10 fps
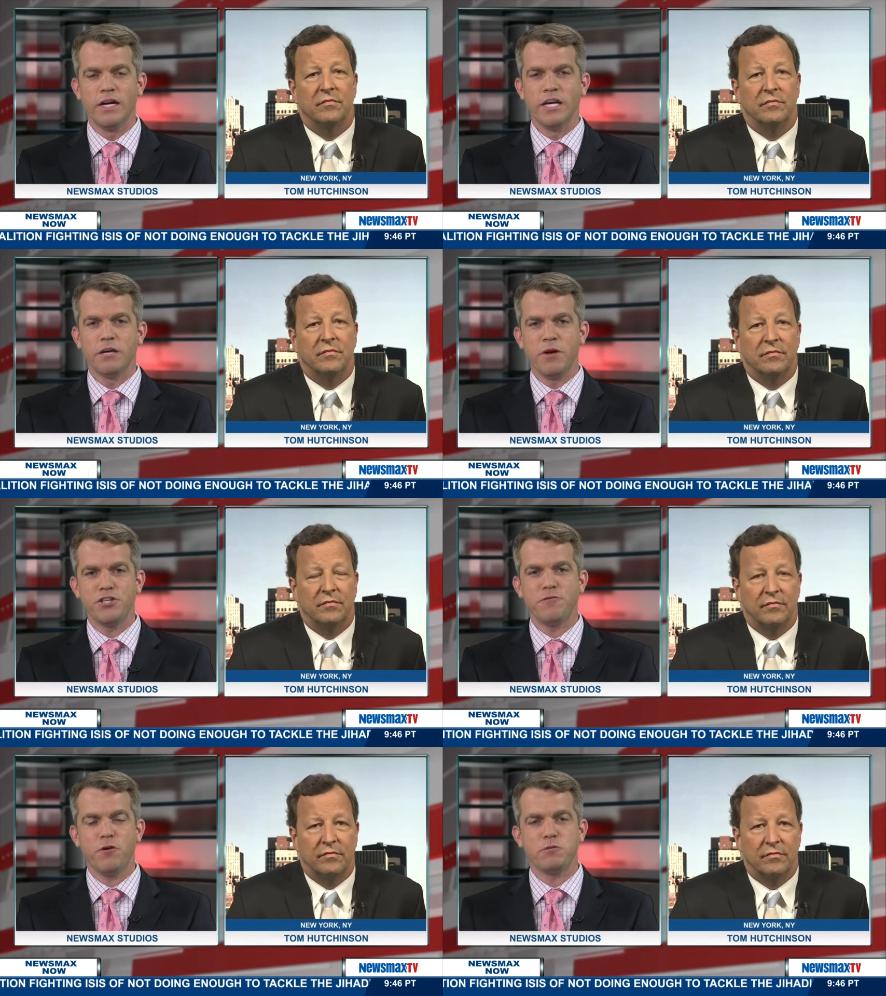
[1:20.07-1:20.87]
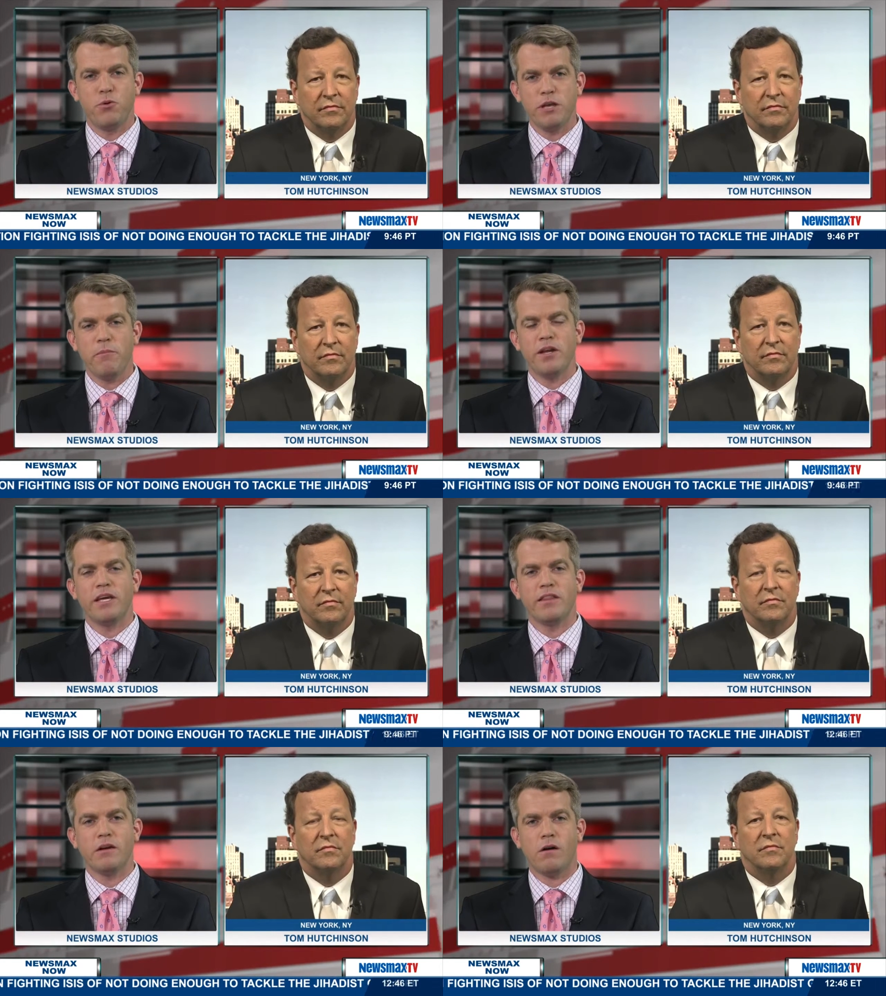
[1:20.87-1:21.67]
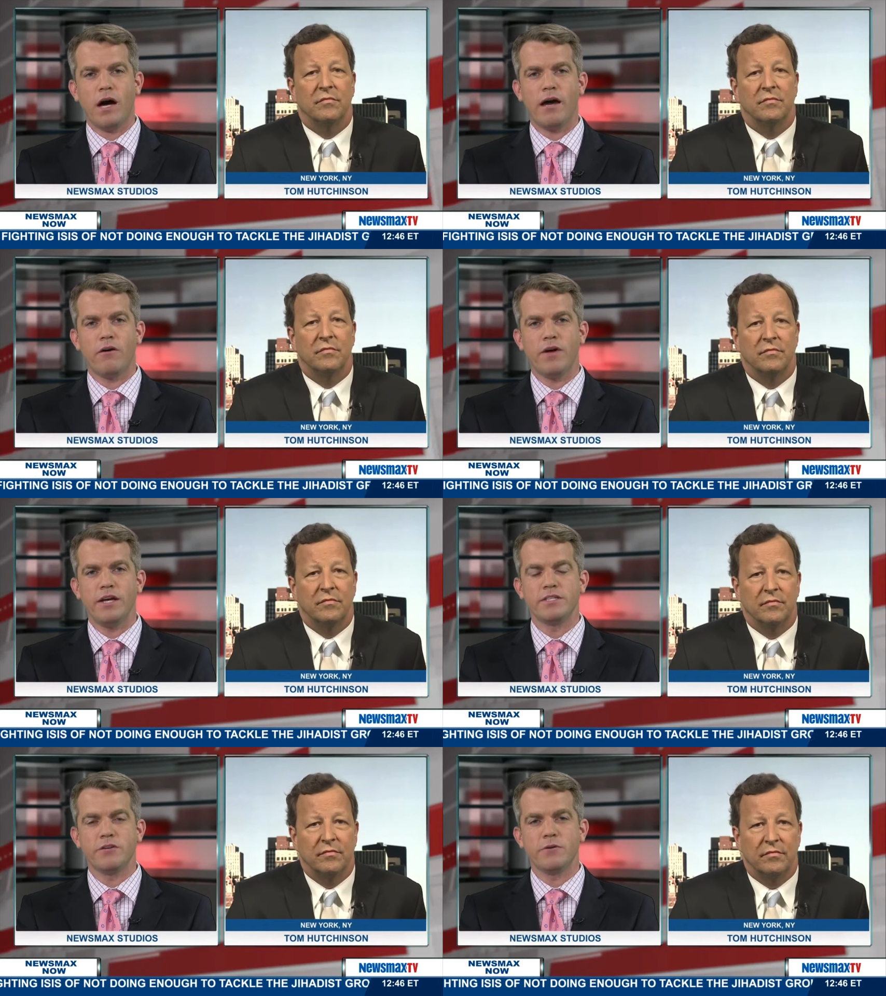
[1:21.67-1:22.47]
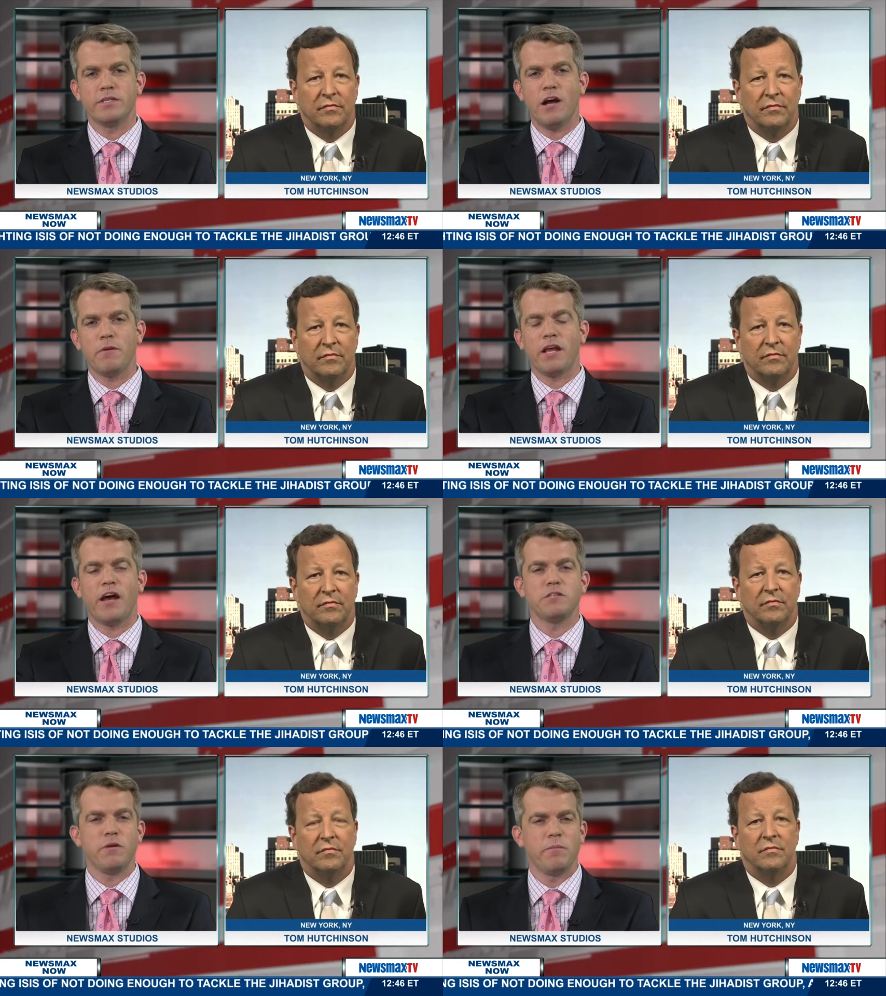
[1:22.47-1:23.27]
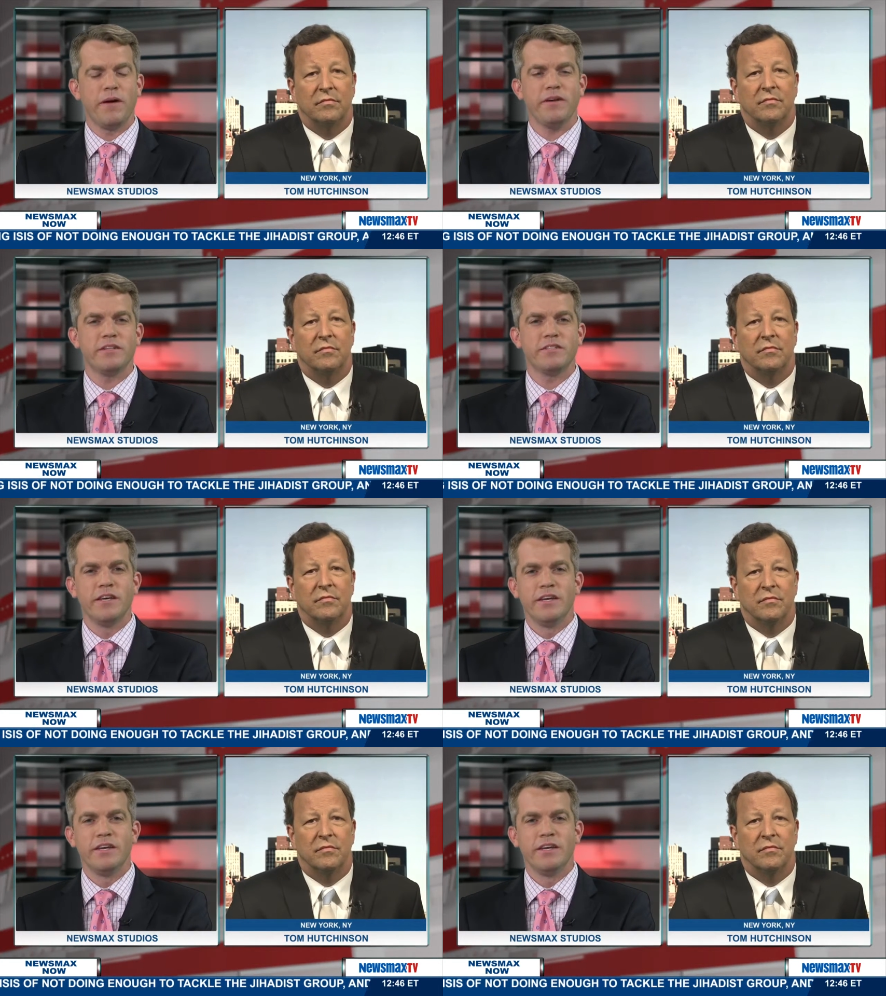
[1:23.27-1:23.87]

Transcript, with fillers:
Speaker 1: You mentioned folks putting money in their IRAs and their retirement accounts, but are Americans,